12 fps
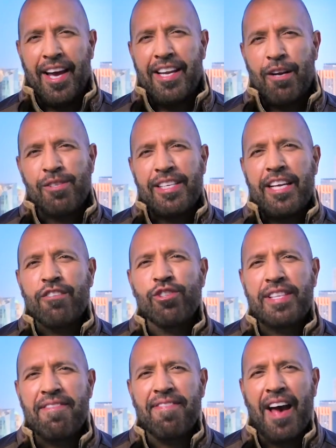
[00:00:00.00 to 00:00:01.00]
And here's an
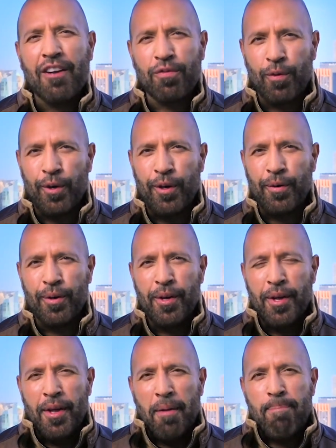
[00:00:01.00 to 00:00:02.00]
interesting fact for you.
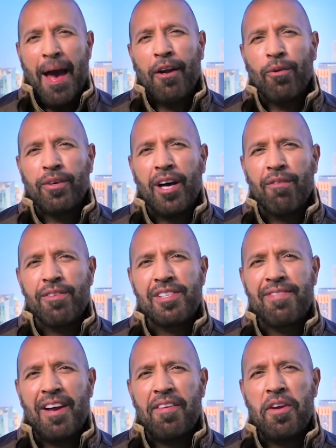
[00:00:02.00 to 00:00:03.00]
Manhole covers
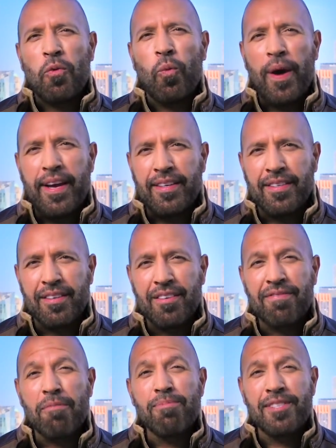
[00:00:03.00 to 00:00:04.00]
vary in weight
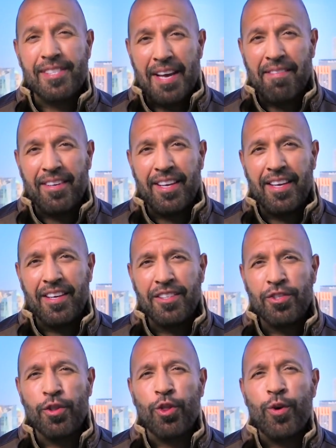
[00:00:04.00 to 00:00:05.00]
from 70
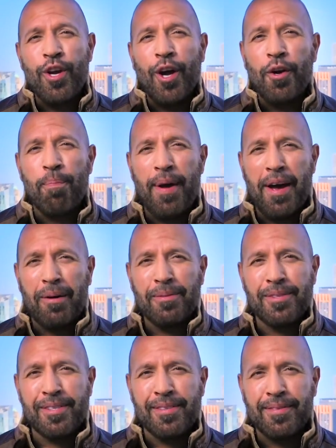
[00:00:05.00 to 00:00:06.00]
to 300
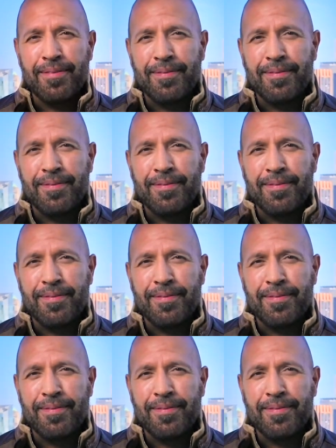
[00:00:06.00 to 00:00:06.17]
pounds.